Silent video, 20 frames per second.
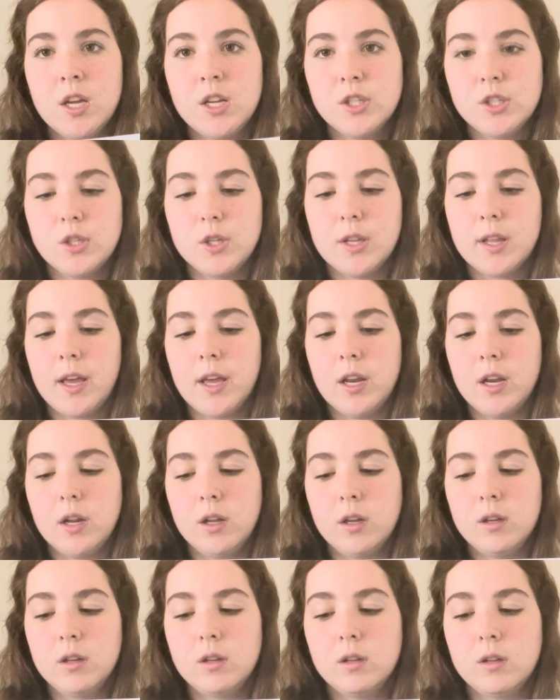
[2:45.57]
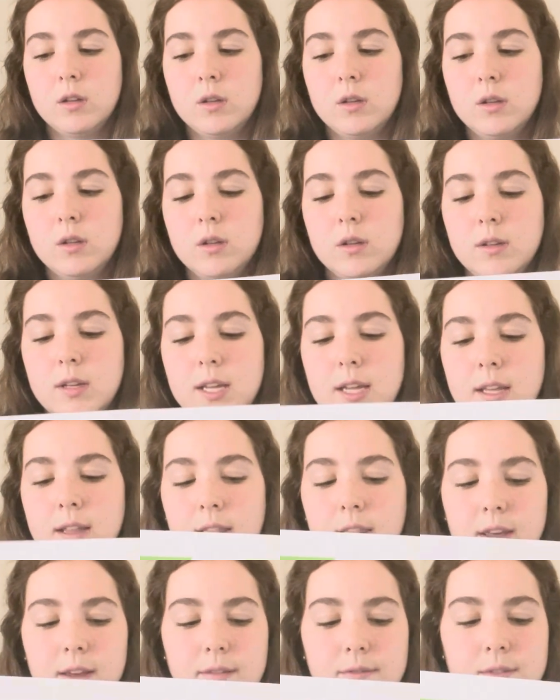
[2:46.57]
so then he
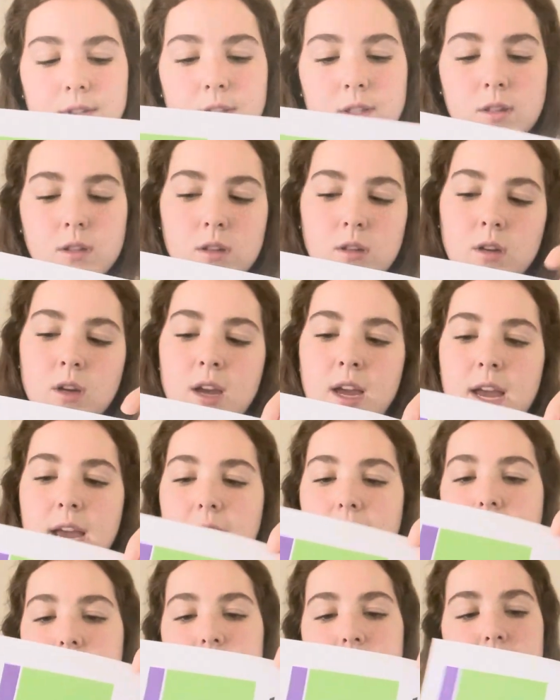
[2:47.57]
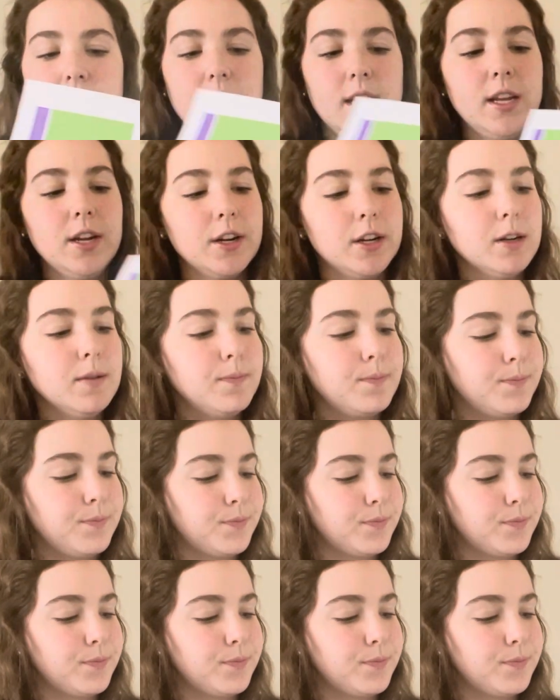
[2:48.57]
lives, and then here